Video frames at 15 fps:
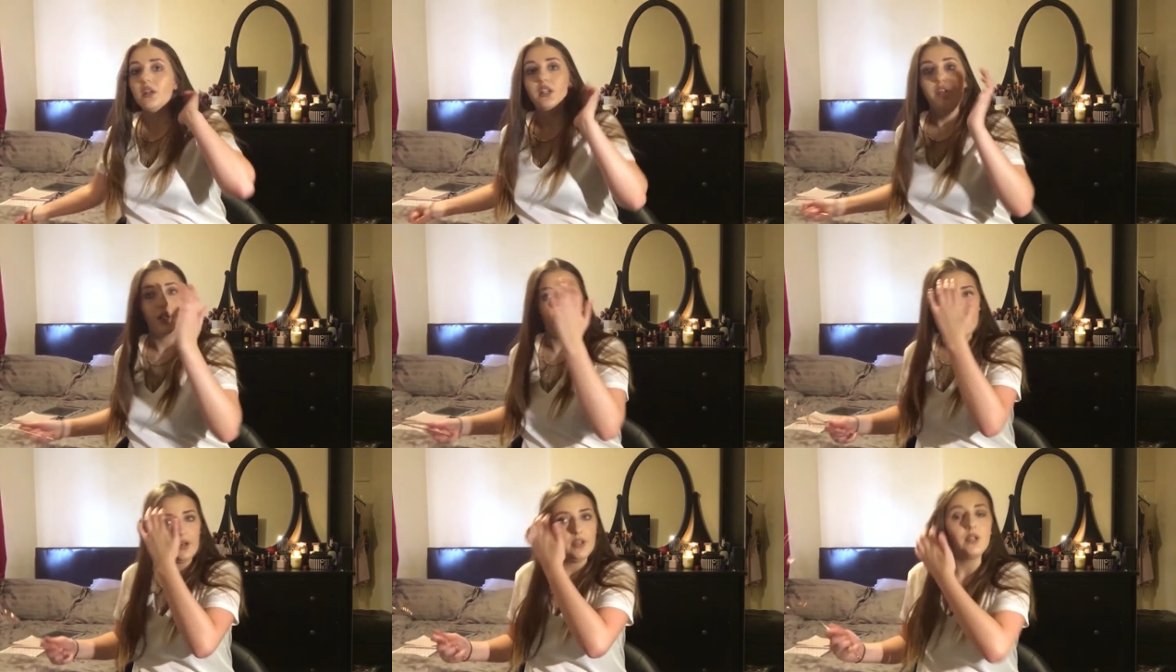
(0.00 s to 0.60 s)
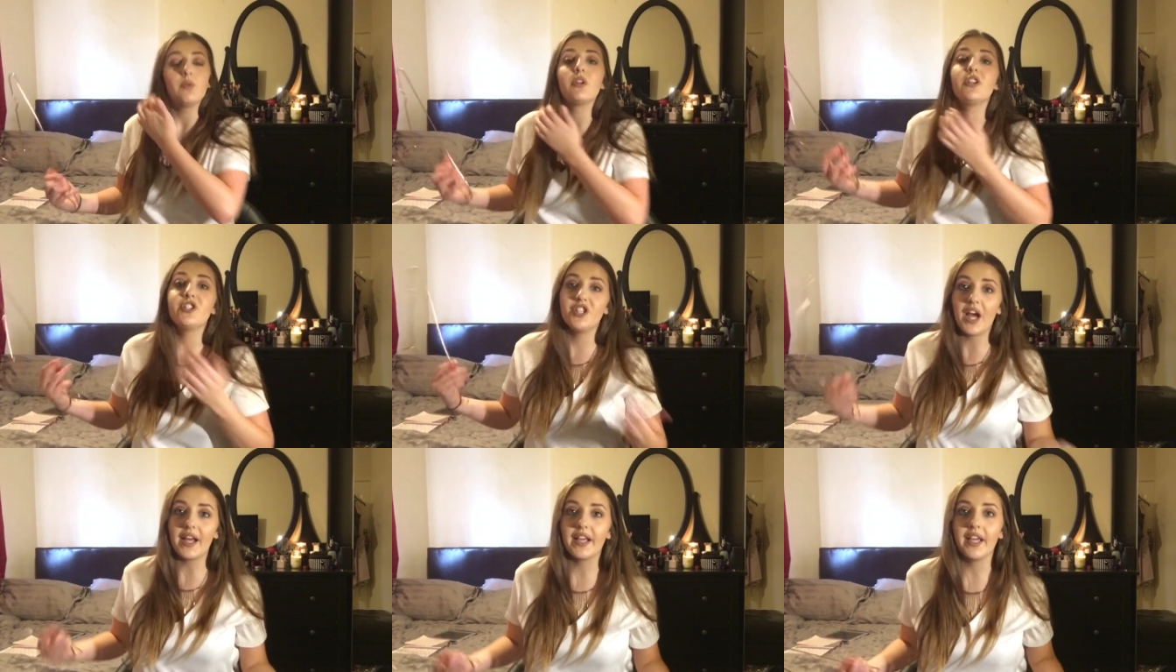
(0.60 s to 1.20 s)
you're going out and you want a
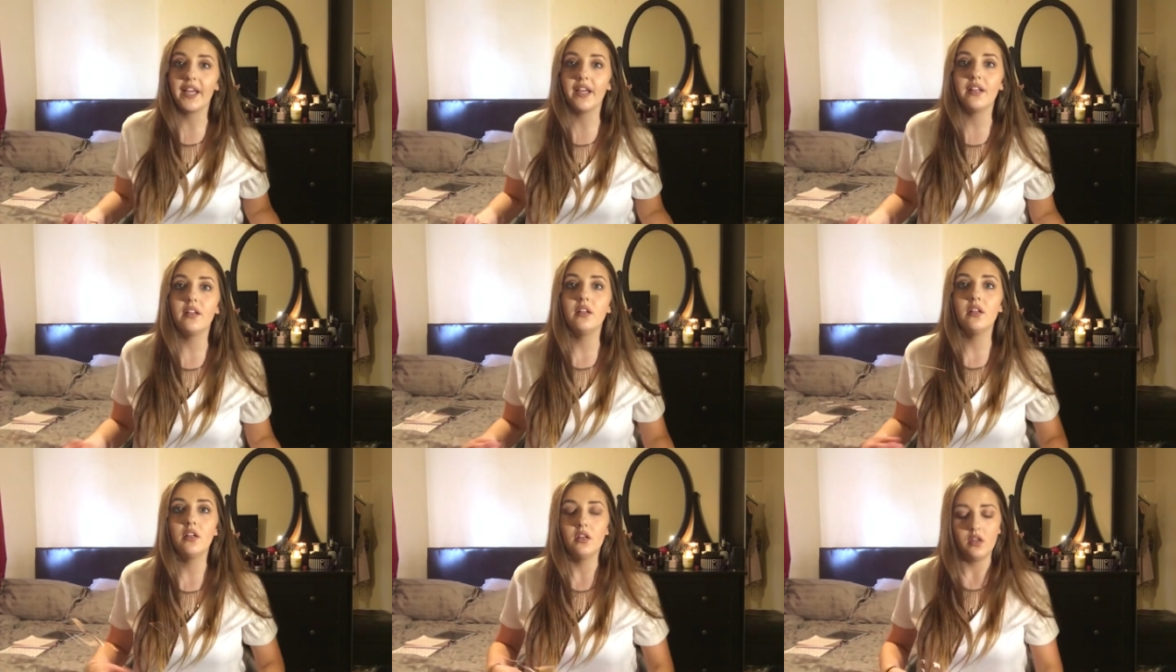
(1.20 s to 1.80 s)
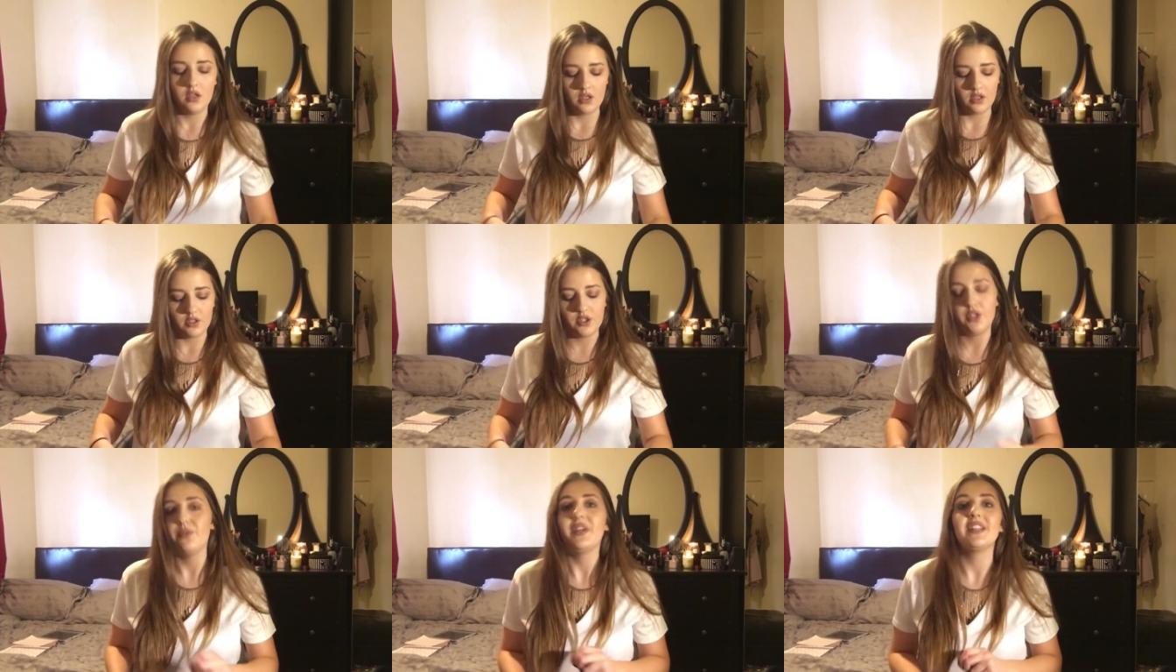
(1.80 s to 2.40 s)
jacket
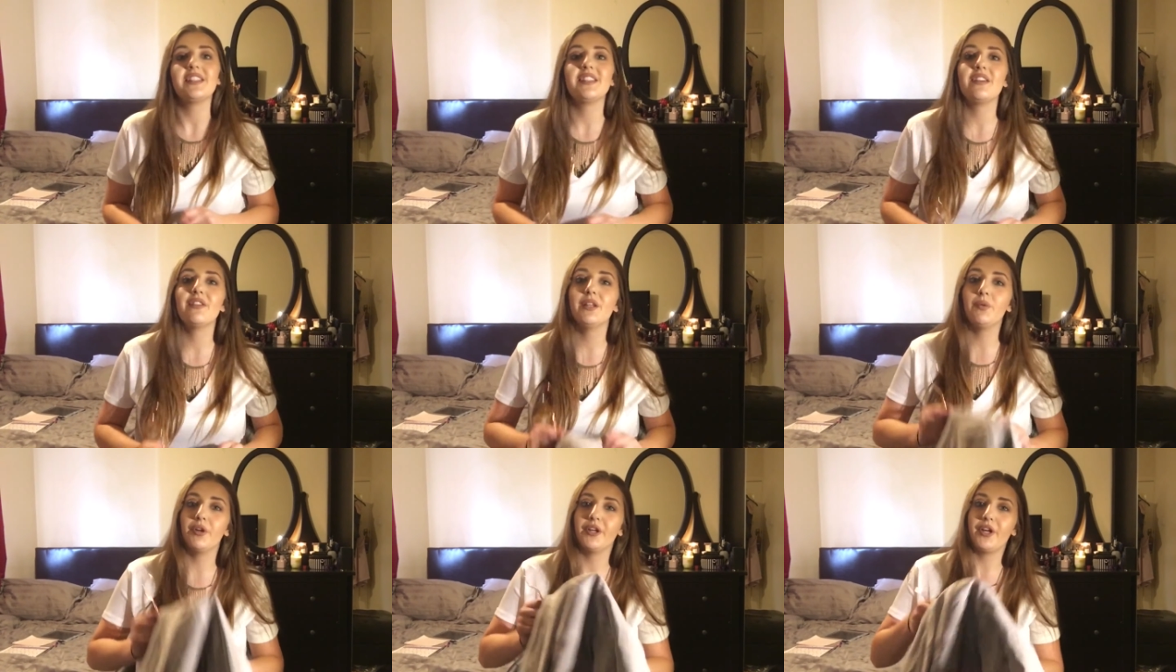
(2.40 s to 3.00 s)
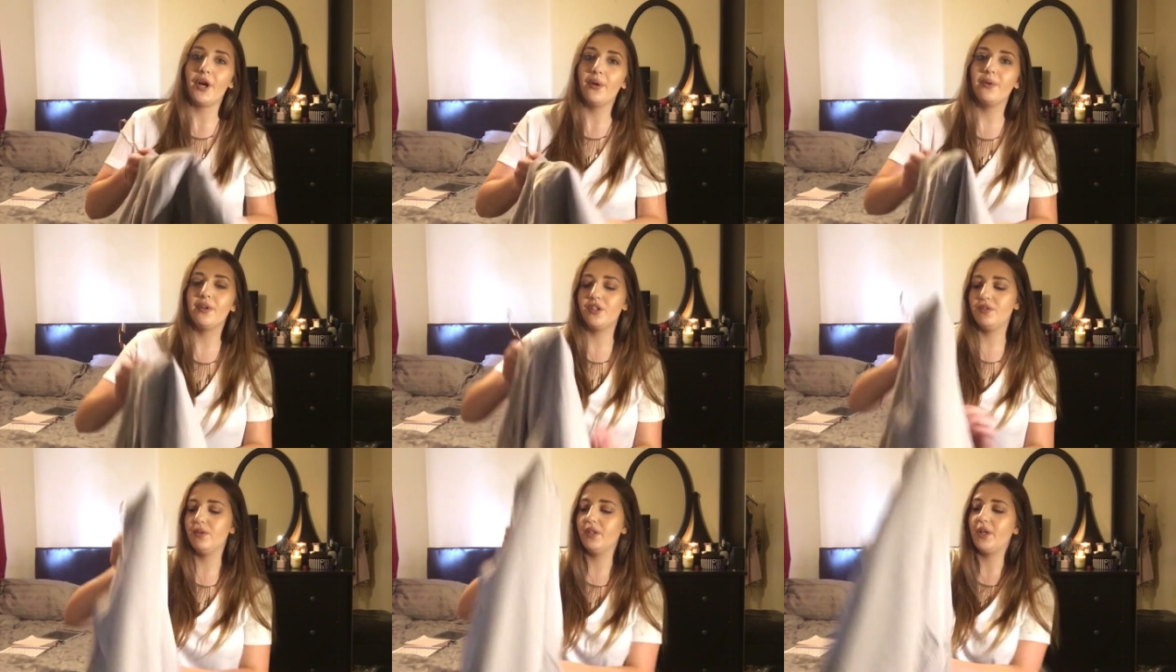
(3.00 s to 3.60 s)
because you don't necessarily want a coat
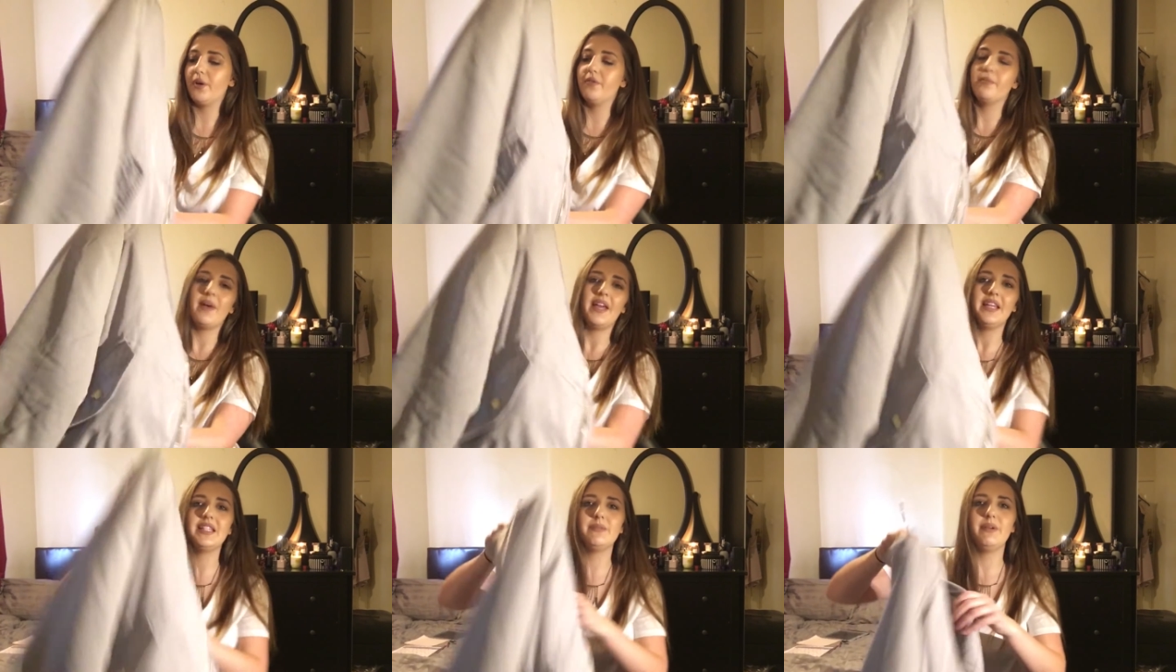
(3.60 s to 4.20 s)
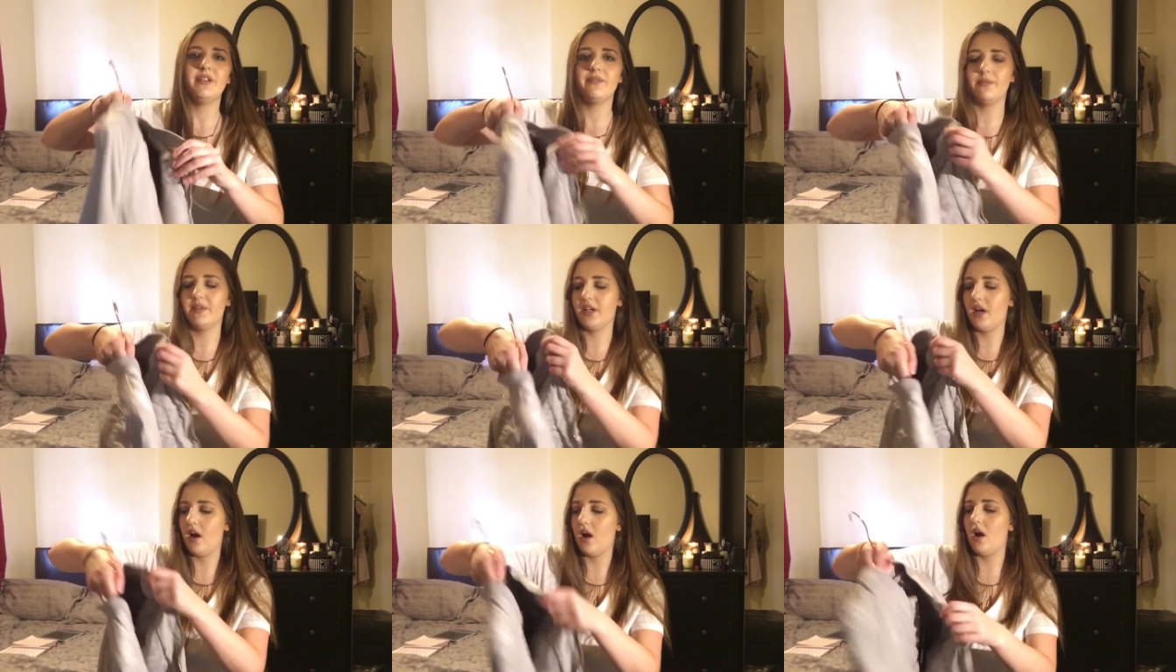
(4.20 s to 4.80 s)
because you want to go from A to B from
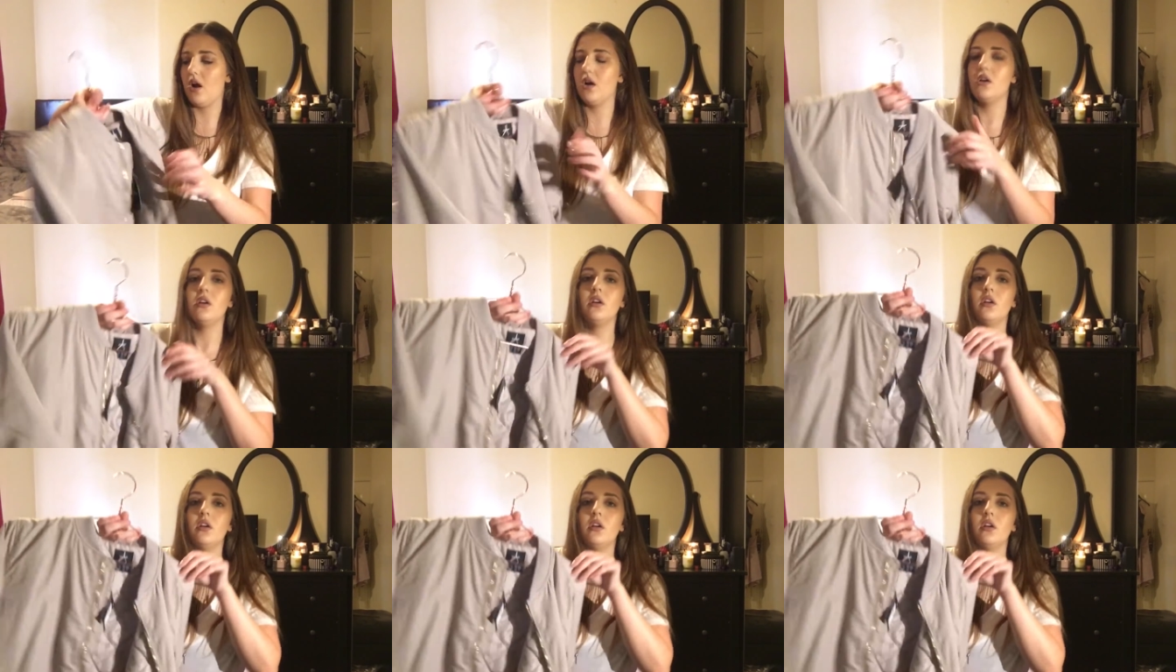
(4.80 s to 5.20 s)
the car